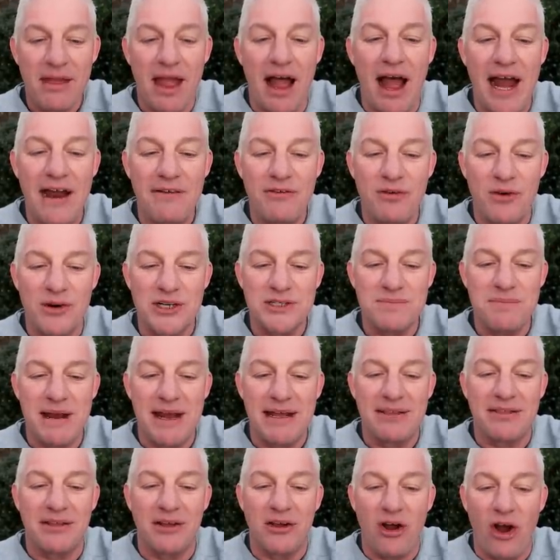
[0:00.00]
I, of course,
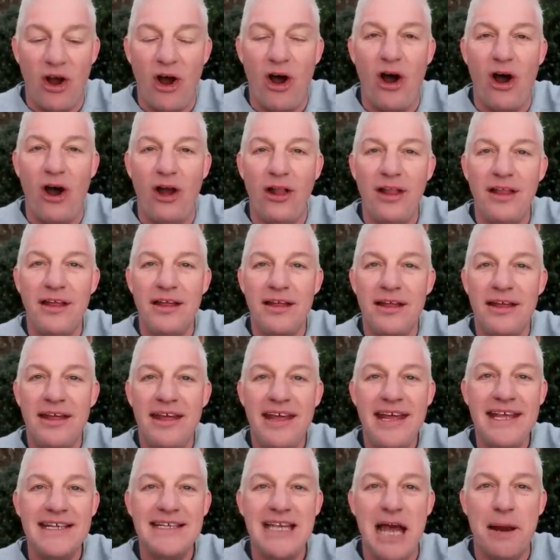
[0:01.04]
make the call.
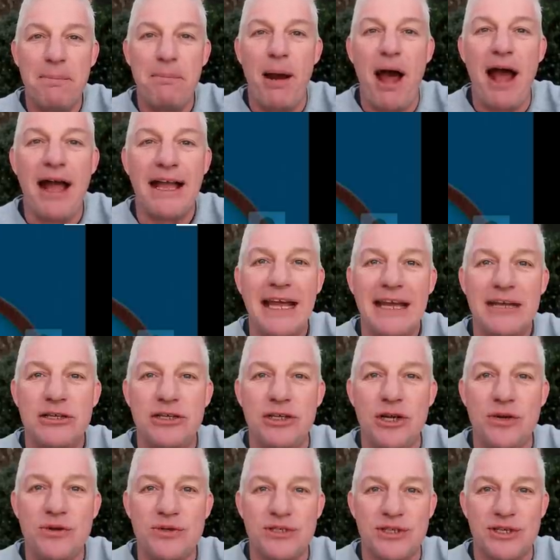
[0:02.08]
He's got pocket
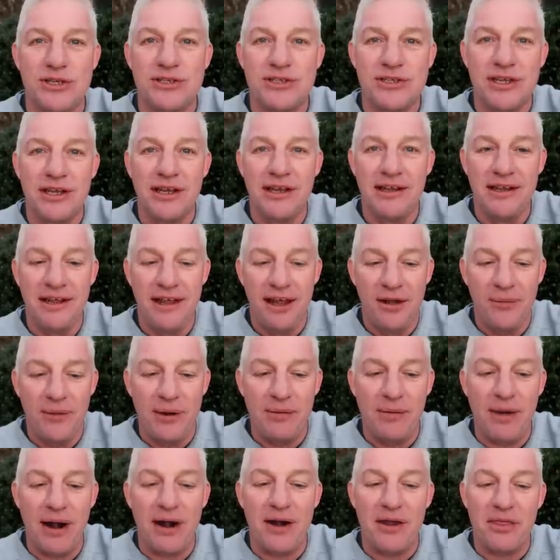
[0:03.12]
deuces. We
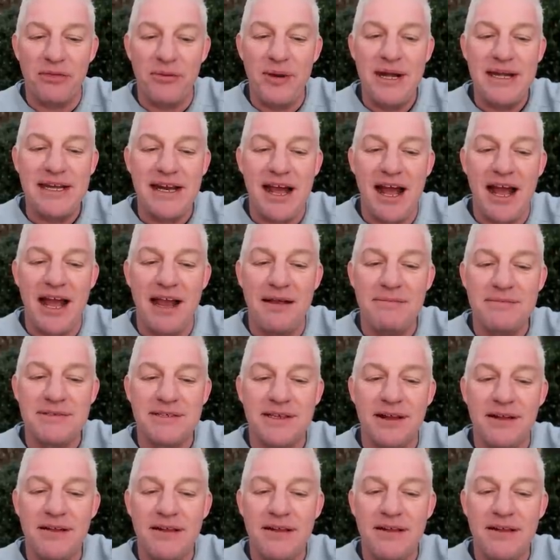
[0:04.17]
run it three times.